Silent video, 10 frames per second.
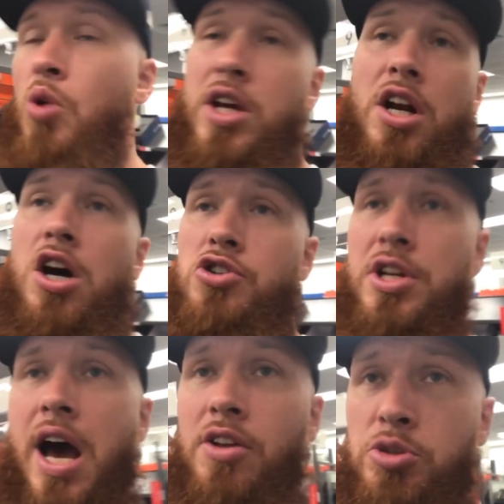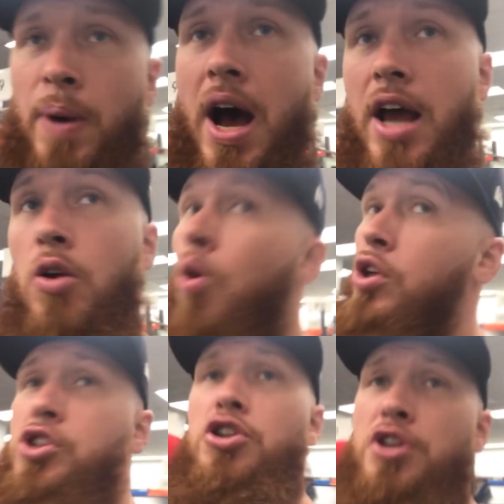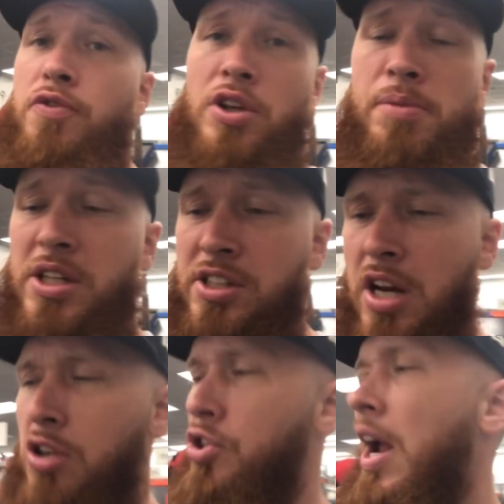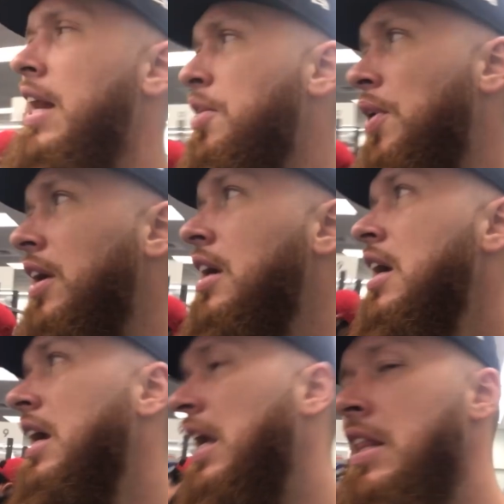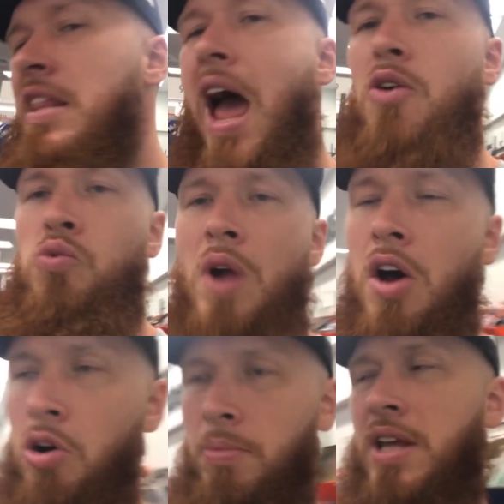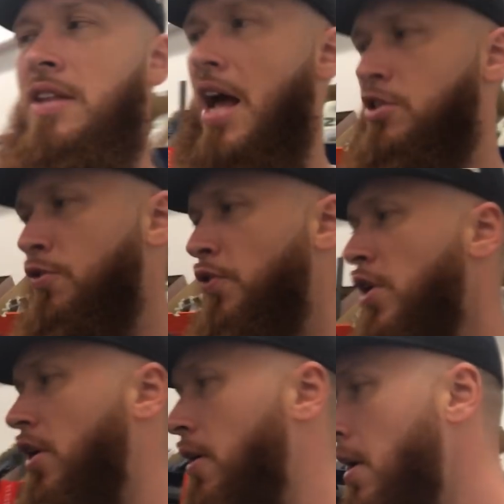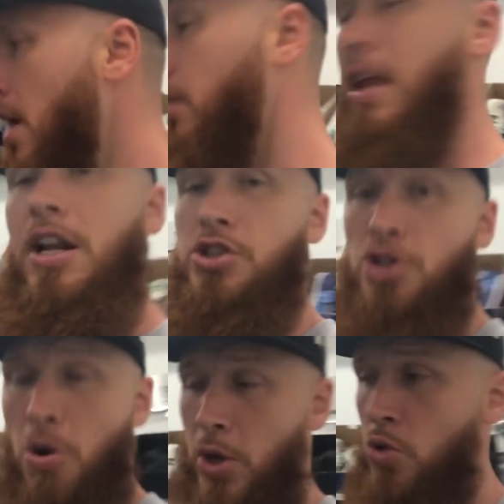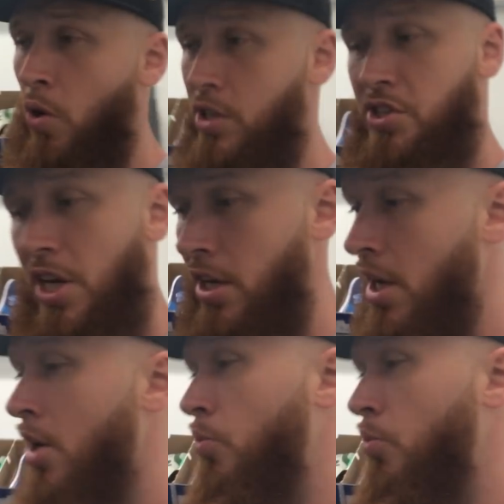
What can $100 buy? Or searching for limited sneakers or anything in that realm, in that sphere let us know what you want to see.